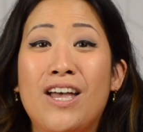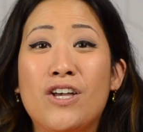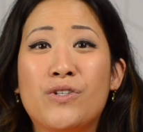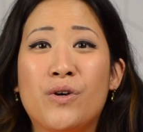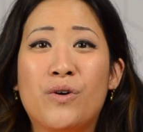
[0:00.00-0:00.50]

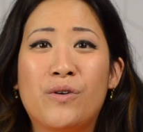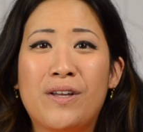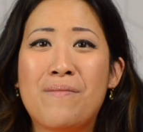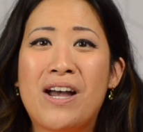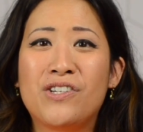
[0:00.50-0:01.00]
So
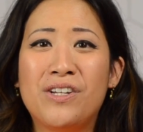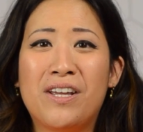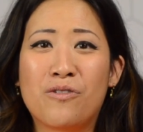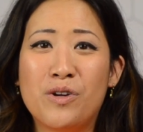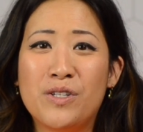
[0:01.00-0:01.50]
imagine
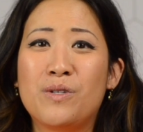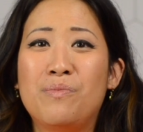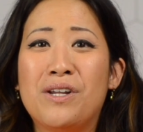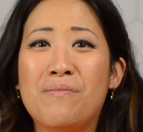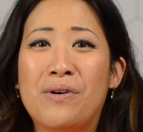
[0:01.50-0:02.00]
a Reese's
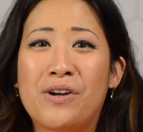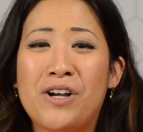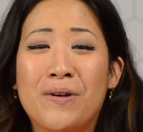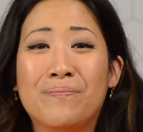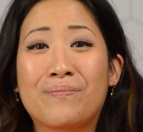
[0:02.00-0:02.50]
peanut butter
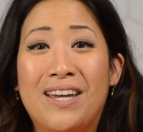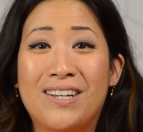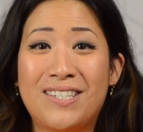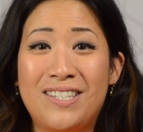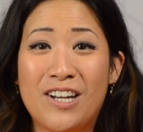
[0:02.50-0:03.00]
cup and a
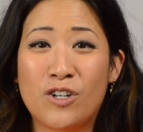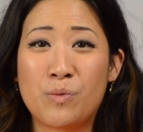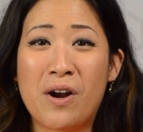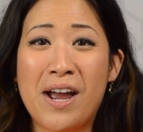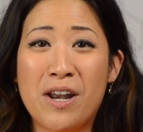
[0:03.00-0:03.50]
Snickers
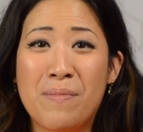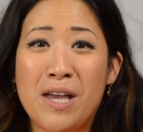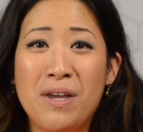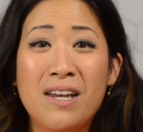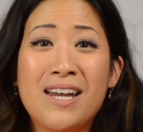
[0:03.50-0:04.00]
bar had a
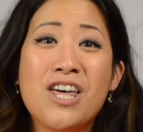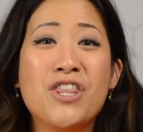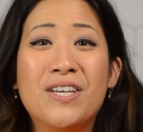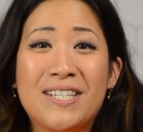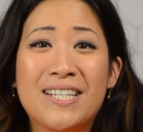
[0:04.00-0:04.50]
baby.
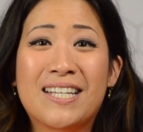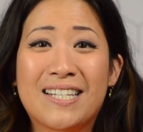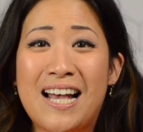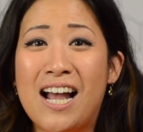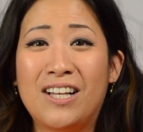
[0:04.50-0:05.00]
This is
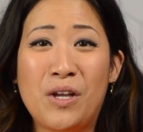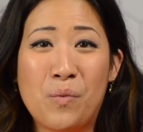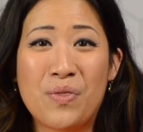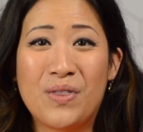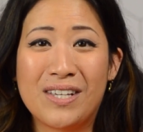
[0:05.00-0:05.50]
exactly
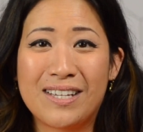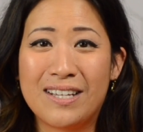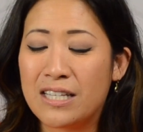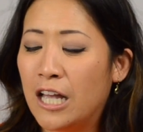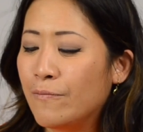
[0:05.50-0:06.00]
what this
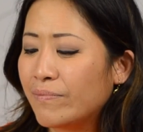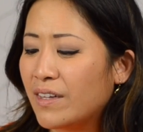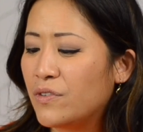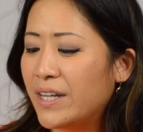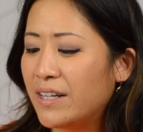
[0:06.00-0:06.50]
is. There's like